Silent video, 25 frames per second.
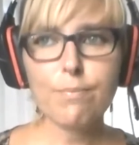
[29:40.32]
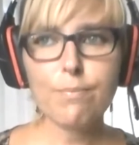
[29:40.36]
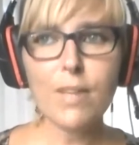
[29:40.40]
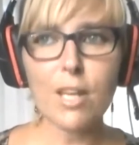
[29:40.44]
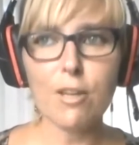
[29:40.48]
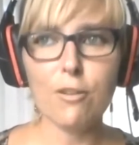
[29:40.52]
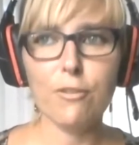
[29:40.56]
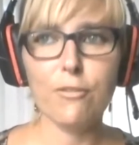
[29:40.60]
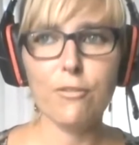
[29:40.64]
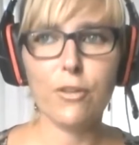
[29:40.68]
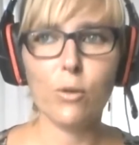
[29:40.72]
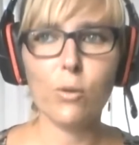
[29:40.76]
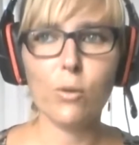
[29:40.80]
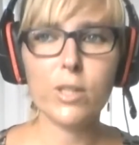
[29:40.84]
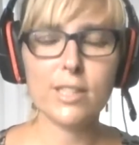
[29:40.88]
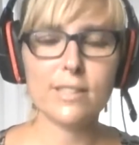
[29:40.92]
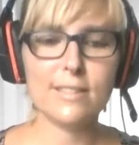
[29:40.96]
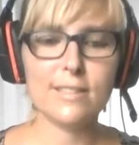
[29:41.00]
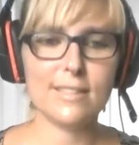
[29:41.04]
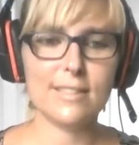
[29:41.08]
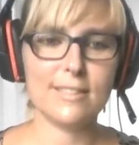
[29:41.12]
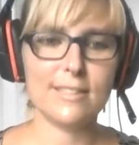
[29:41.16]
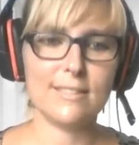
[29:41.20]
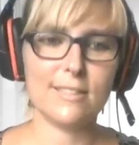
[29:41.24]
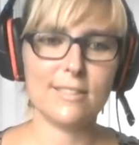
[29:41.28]

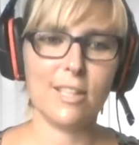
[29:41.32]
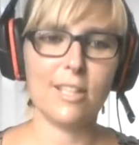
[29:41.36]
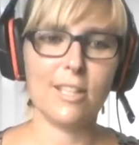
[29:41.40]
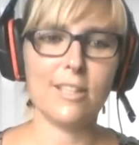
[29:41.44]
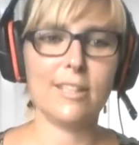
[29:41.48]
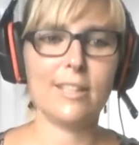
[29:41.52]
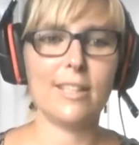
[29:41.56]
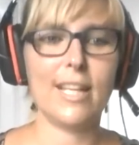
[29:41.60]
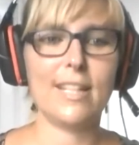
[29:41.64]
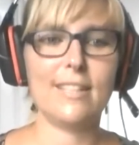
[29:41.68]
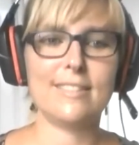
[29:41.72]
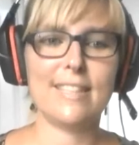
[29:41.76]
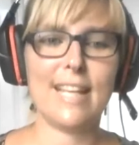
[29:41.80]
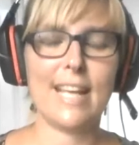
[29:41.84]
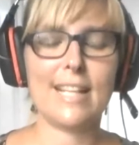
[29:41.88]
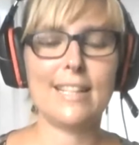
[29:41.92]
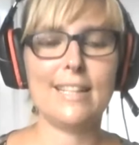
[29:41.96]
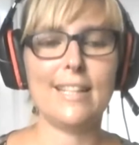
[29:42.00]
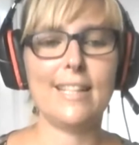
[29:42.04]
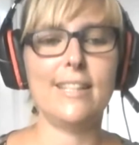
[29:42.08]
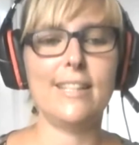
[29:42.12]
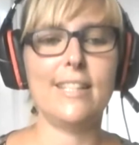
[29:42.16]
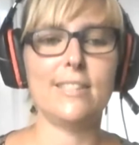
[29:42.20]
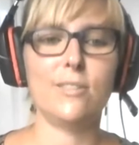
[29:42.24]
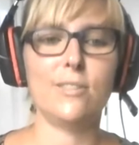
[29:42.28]
focuses on
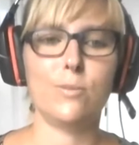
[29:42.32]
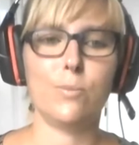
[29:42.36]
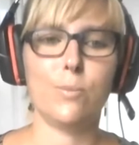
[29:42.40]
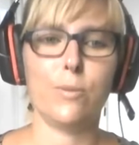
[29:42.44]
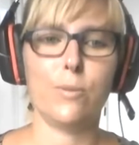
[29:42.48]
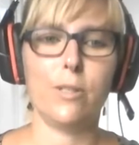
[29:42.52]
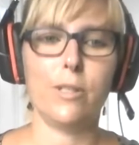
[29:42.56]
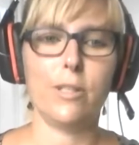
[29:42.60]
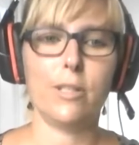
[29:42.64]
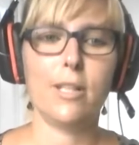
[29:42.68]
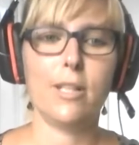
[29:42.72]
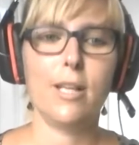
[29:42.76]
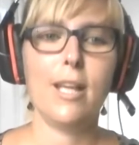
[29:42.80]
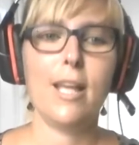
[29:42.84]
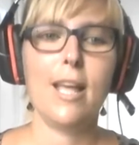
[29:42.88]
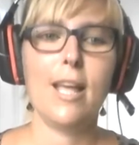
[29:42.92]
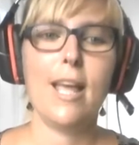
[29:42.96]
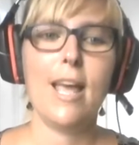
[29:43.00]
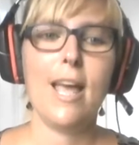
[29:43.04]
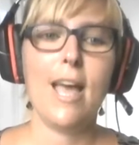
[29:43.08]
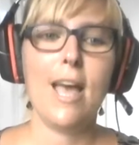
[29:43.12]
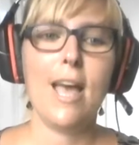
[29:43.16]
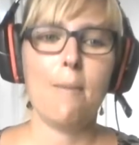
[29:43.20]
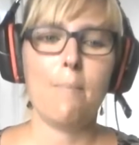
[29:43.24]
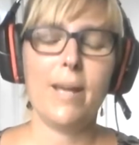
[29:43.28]
exactly this work.
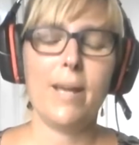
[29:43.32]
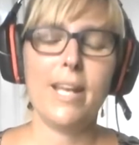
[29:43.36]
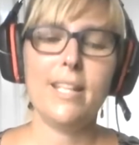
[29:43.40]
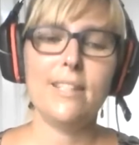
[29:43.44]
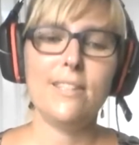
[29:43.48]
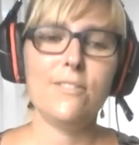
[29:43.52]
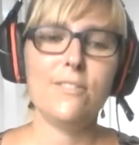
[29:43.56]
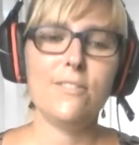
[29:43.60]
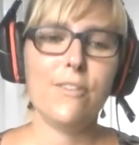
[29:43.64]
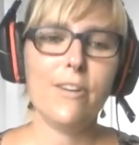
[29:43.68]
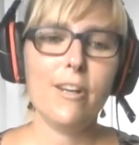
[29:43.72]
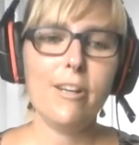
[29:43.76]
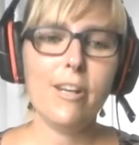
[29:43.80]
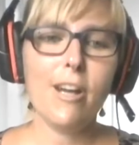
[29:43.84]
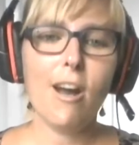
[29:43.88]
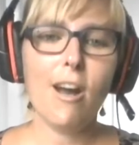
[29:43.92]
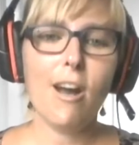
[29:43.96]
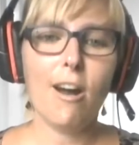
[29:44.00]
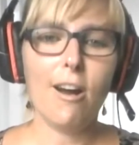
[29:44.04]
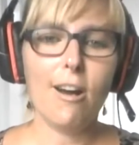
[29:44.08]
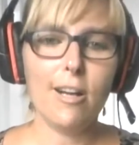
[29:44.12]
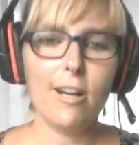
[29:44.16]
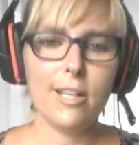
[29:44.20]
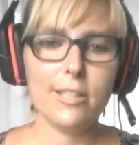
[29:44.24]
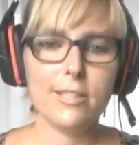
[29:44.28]
But it's very
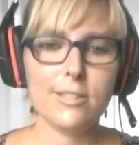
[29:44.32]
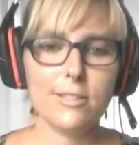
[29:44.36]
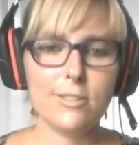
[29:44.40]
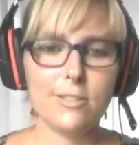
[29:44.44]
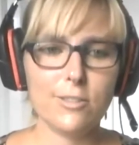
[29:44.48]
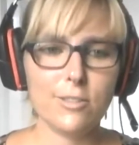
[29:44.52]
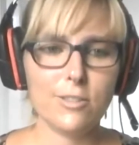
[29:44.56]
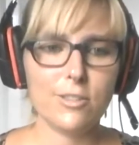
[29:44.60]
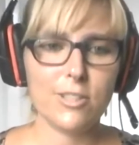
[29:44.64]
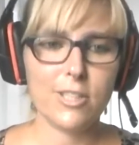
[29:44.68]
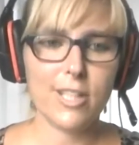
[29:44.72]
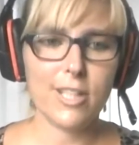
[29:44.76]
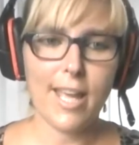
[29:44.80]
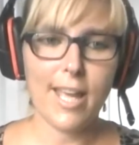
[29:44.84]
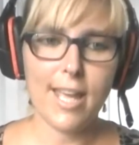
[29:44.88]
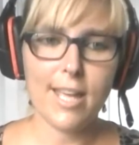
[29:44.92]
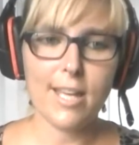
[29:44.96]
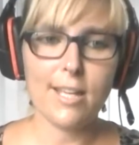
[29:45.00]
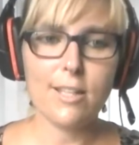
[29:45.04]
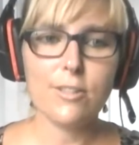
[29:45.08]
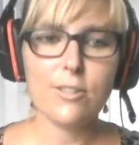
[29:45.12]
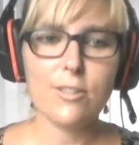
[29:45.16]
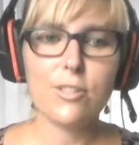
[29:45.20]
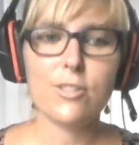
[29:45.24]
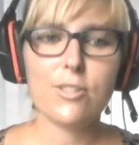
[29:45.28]
hard to
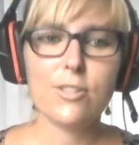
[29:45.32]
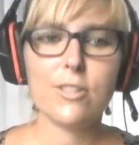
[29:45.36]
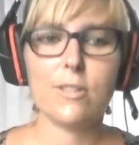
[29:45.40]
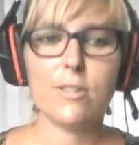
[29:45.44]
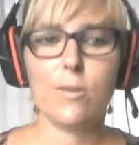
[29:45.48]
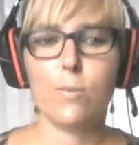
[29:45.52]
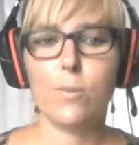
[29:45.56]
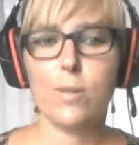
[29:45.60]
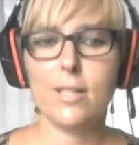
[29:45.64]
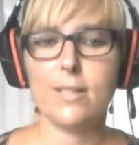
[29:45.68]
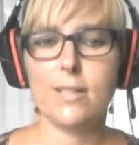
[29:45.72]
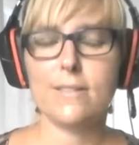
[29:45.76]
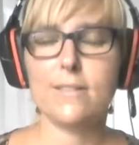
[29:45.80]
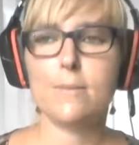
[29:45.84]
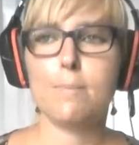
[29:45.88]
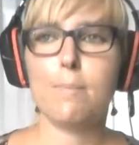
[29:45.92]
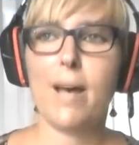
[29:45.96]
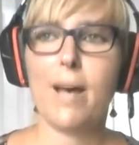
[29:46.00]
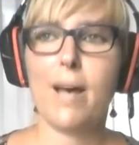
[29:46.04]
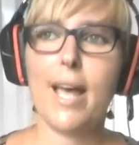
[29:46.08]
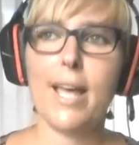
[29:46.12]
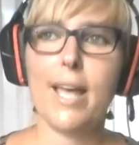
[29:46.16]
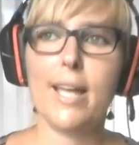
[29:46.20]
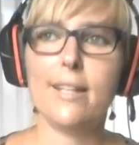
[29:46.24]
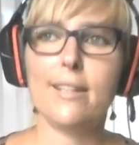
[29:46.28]
change one's
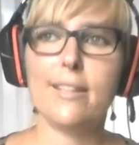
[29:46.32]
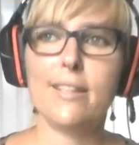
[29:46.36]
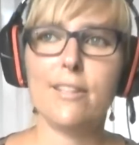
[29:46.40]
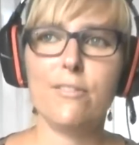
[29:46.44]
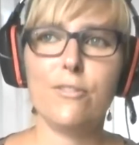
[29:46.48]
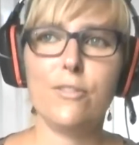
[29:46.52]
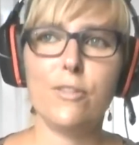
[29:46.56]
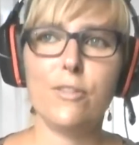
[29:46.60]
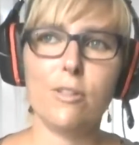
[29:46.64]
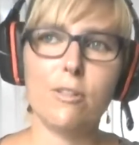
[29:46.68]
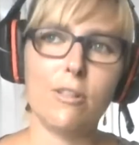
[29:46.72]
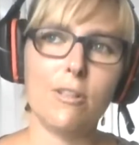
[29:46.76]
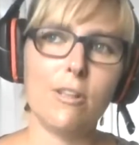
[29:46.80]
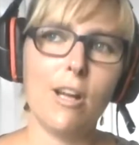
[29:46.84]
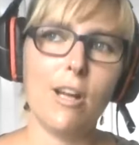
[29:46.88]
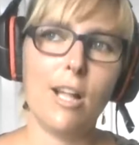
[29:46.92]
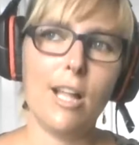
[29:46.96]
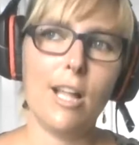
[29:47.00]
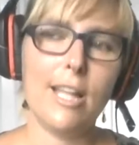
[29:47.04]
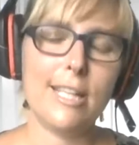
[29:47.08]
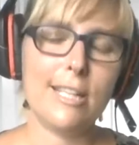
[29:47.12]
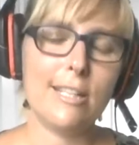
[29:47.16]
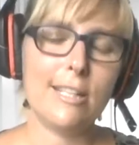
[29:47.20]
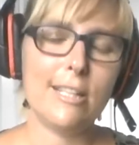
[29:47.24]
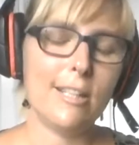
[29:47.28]
mind if you're
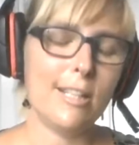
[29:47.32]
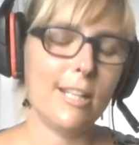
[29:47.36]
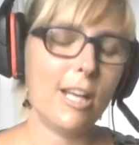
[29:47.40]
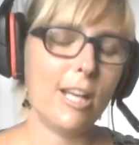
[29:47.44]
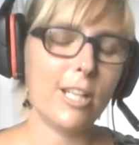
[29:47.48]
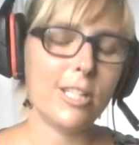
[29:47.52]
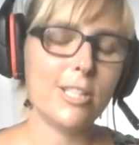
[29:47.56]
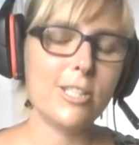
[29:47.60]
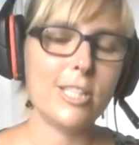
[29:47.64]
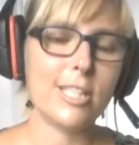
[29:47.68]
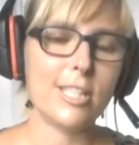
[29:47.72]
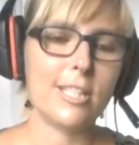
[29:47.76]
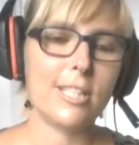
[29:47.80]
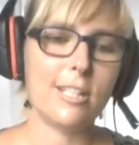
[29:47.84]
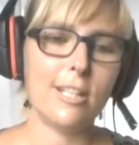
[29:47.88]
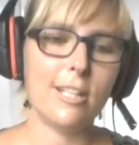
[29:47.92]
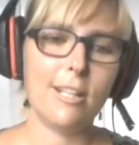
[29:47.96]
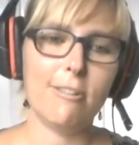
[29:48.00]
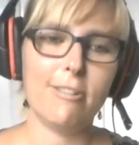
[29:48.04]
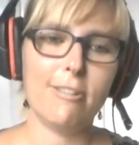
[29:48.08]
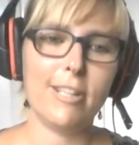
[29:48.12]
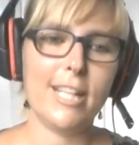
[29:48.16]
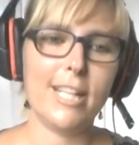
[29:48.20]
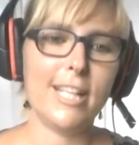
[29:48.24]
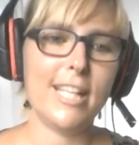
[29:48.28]

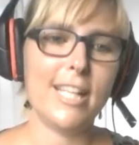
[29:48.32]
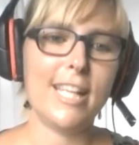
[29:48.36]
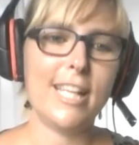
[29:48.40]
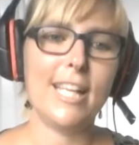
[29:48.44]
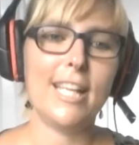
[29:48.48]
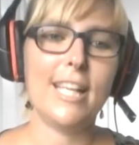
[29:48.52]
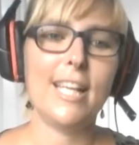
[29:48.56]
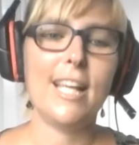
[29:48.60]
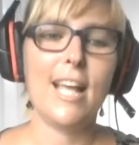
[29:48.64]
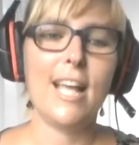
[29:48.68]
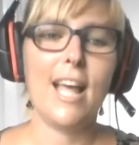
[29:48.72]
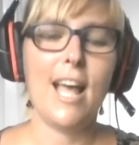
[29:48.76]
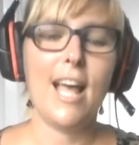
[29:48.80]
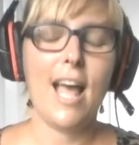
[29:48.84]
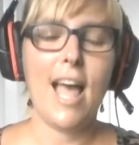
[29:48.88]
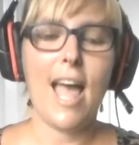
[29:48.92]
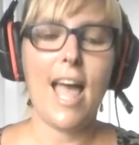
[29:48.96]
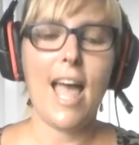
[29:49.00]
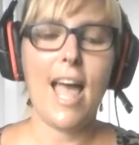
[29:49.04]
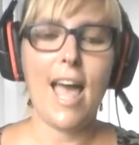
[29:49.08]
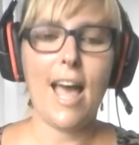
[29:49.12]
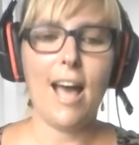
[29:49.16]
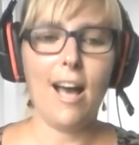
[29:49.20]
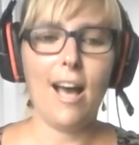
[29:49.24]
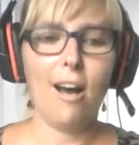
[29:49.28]
already
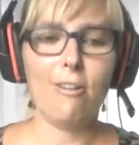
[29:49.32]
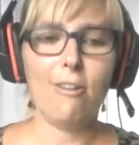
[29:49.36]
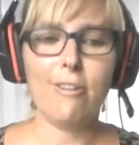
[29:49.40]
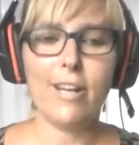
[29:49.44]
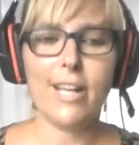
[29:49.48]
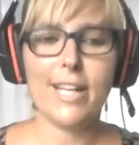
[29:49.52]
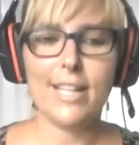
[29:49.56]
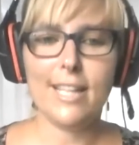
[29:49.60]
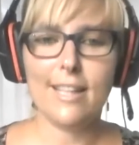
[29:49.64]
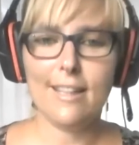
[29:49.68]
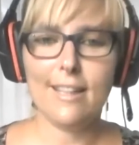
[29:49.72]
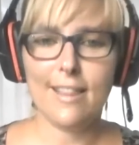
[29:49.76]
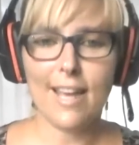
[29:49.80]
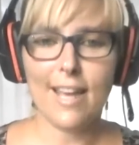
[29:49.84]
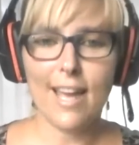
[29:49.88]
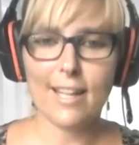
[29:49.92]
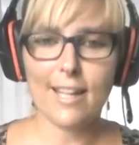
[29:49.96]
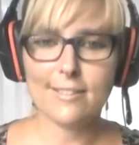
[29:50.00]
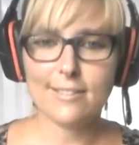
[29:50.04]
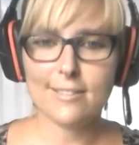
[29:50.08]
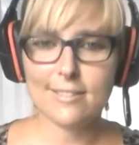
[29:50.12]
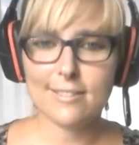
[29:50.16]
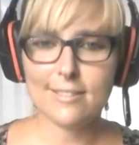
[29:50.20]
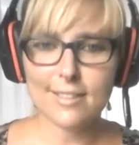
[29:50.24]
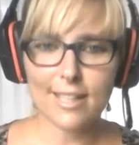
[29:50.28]
already
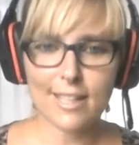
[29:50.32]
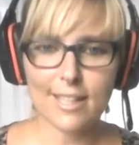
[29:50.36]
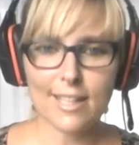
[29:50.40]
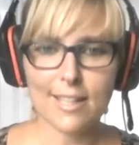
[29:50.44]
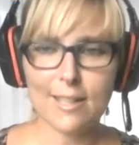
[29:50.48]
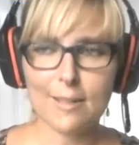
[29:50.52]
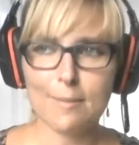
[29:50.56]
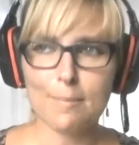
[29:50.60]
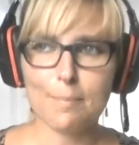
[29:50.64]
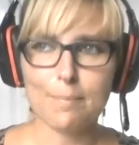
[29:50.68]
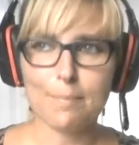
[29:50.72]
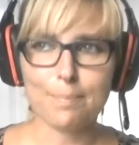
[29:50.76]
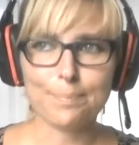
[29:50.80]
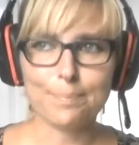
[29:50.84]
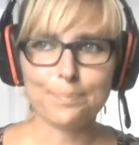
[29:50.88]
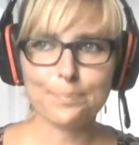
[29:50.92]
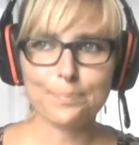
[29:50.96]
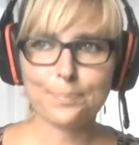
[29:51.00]
that um,